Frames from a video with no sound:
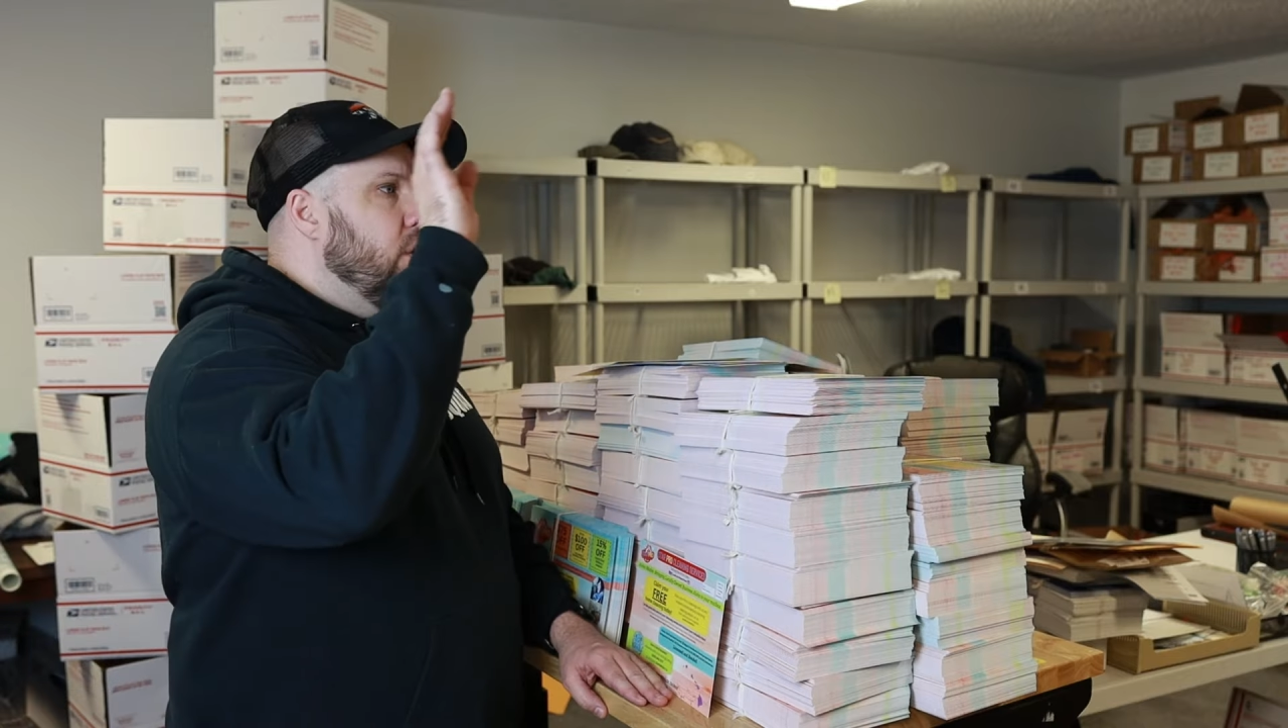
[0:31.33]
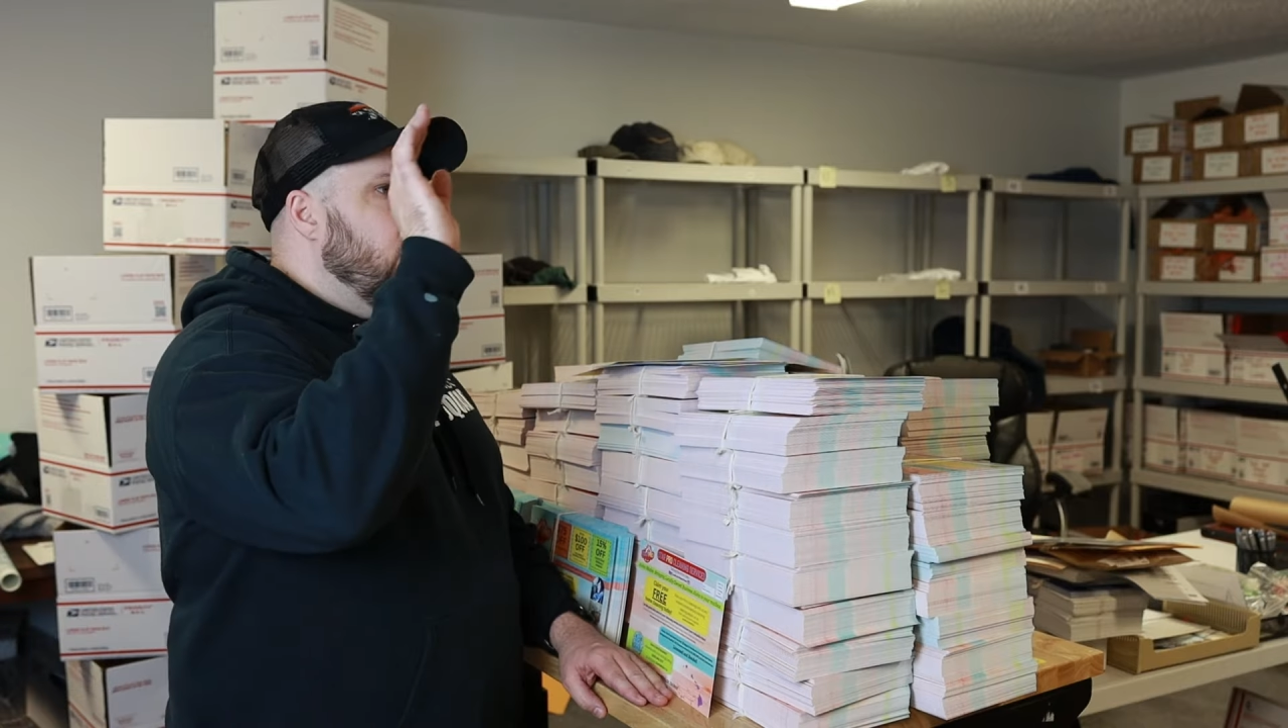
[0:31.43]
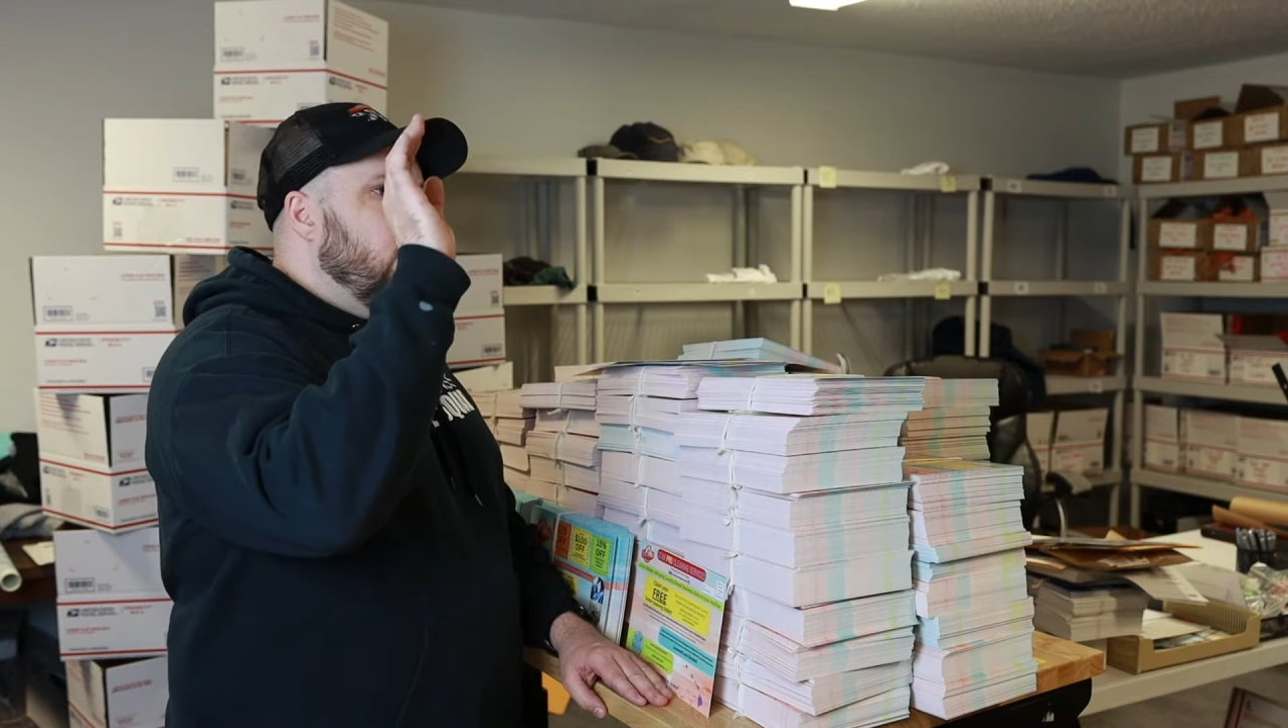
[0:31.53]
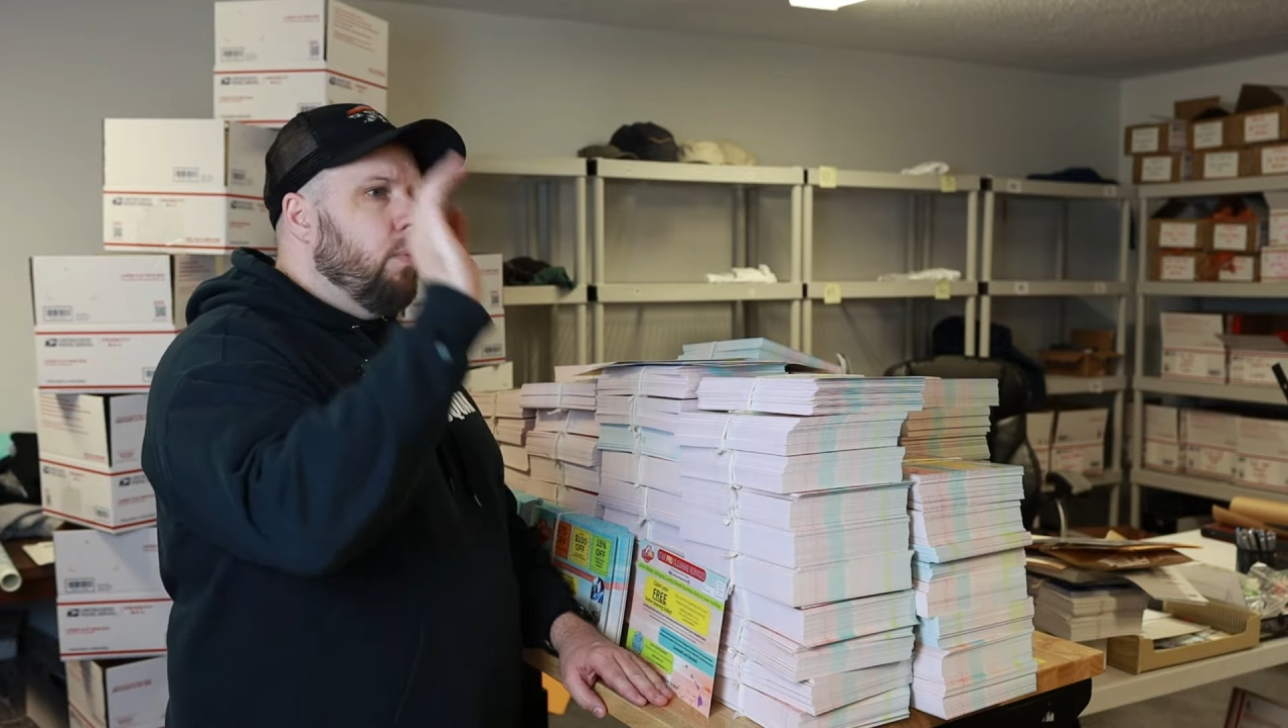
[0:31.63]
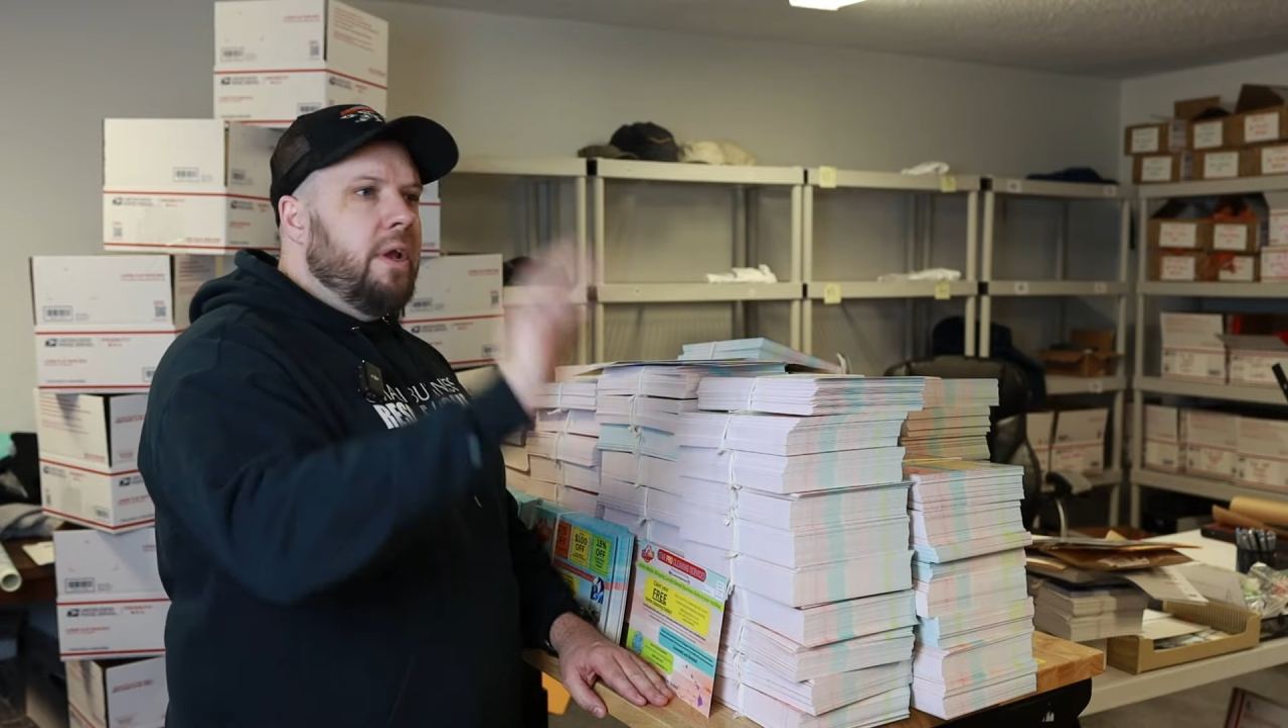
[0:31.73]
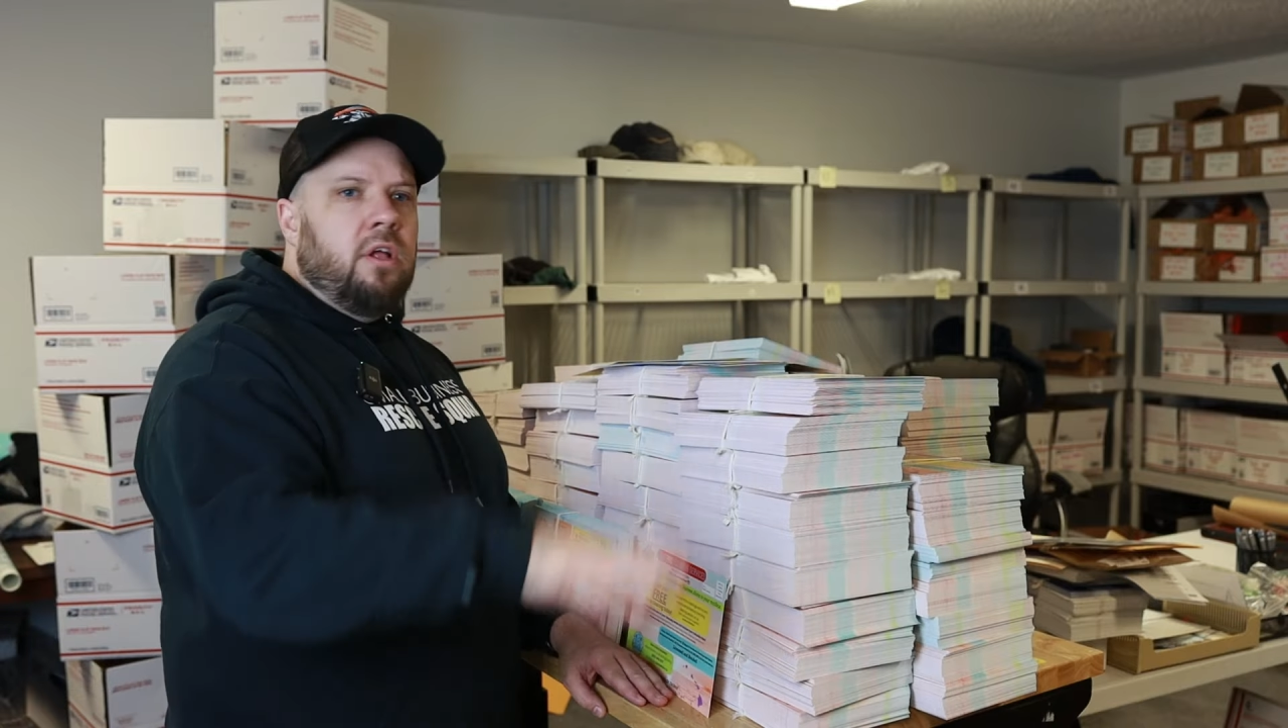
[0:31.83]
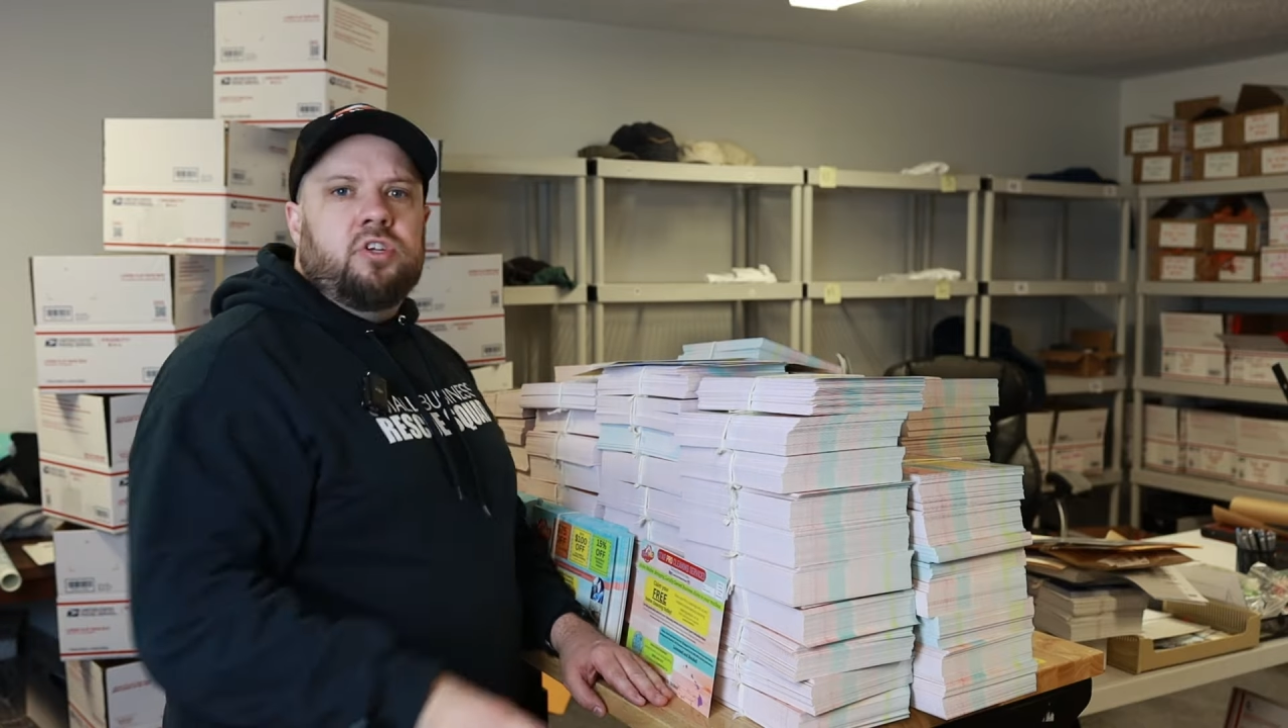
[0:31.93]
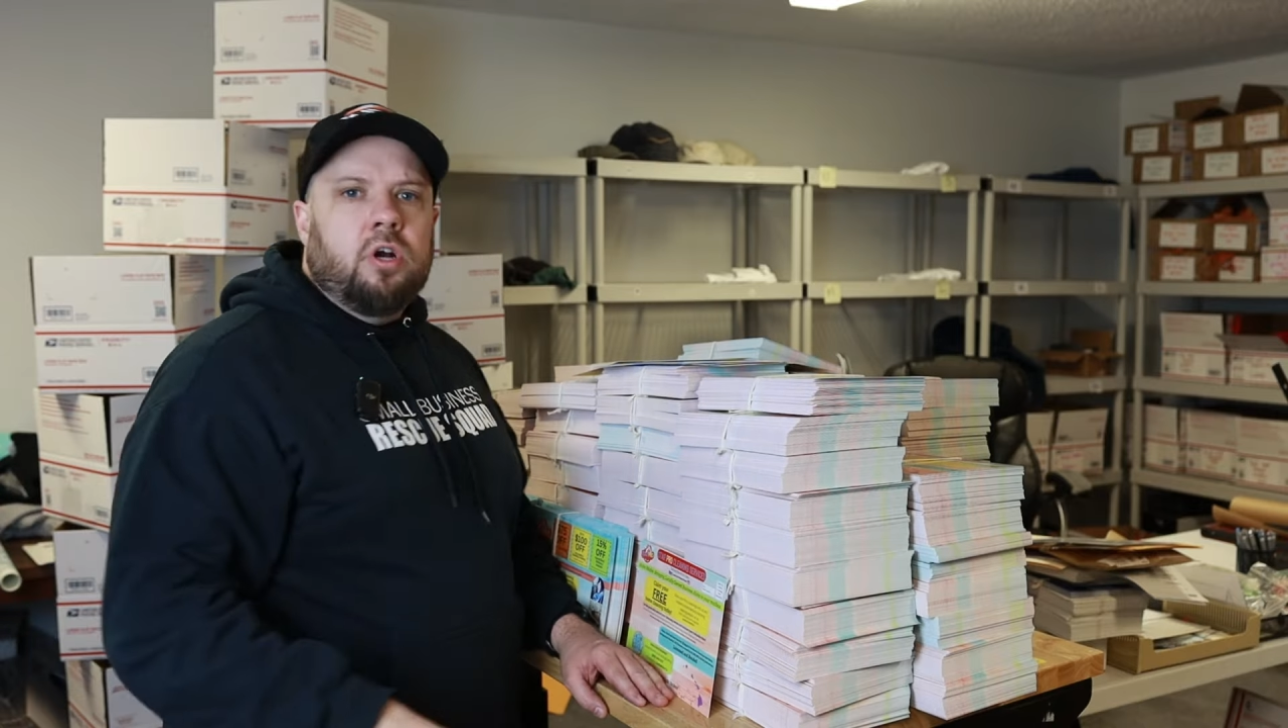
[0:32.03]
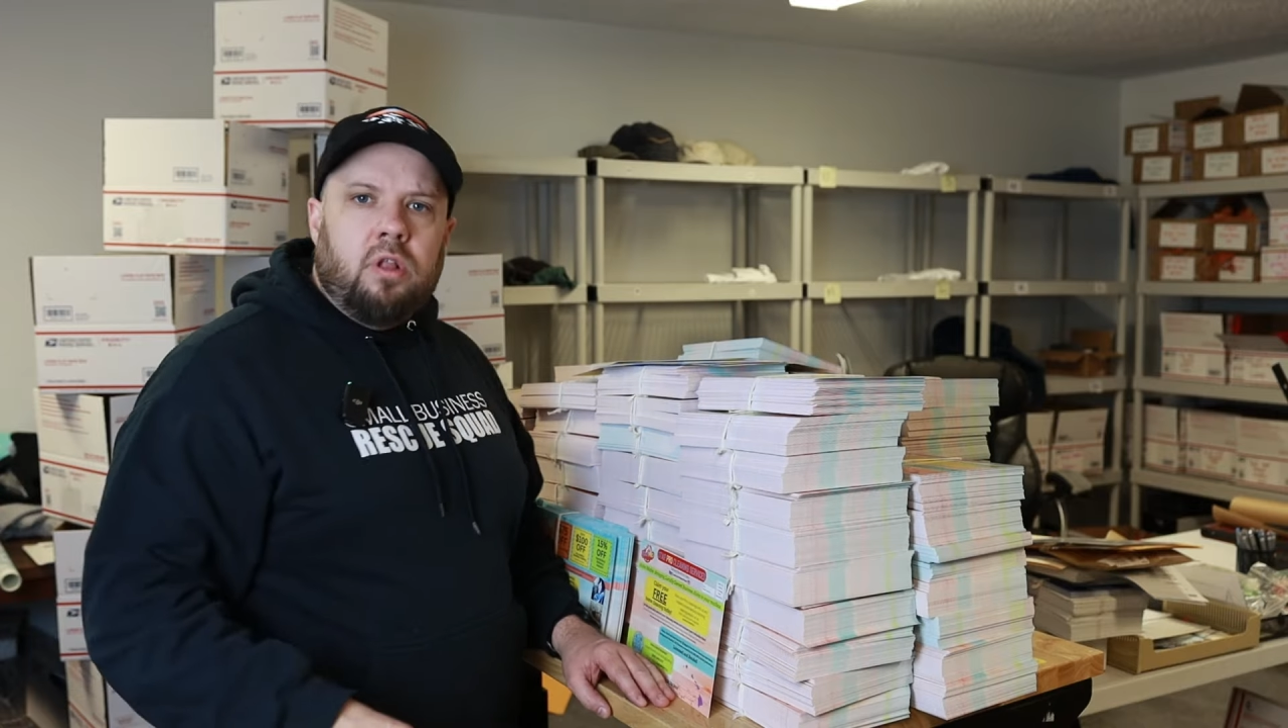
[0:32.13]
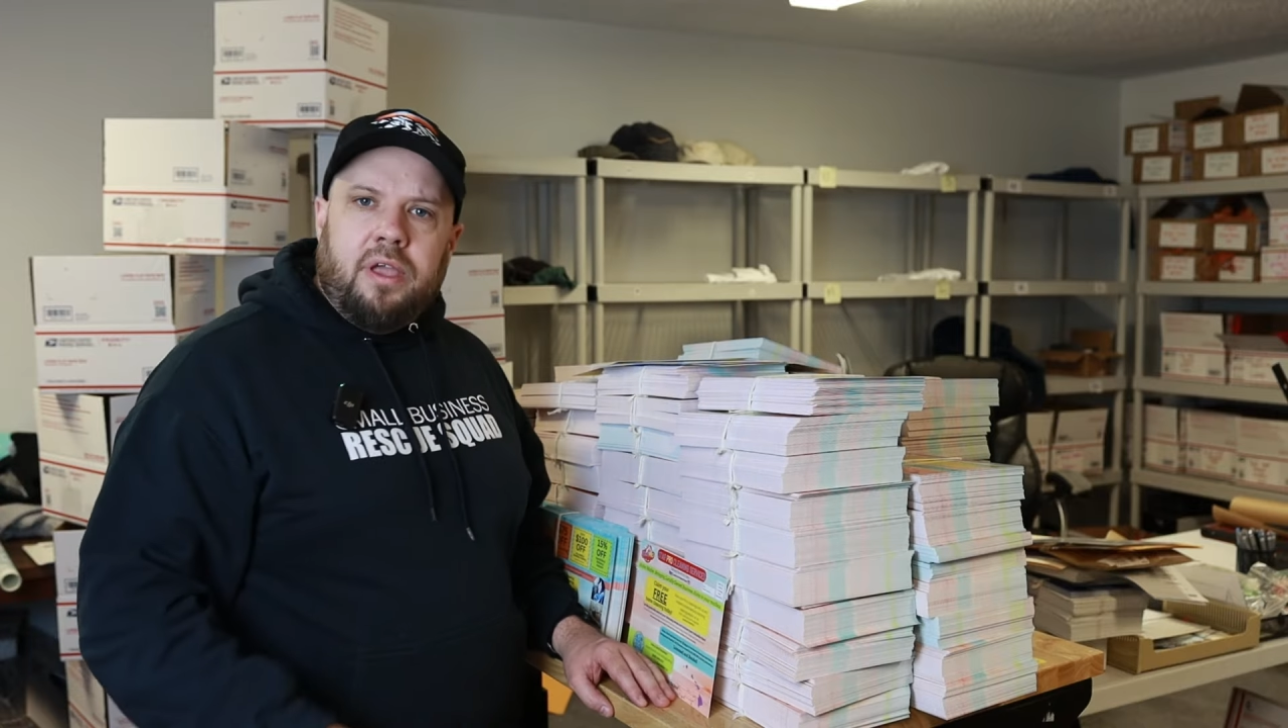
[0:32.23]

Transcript: you're a realtor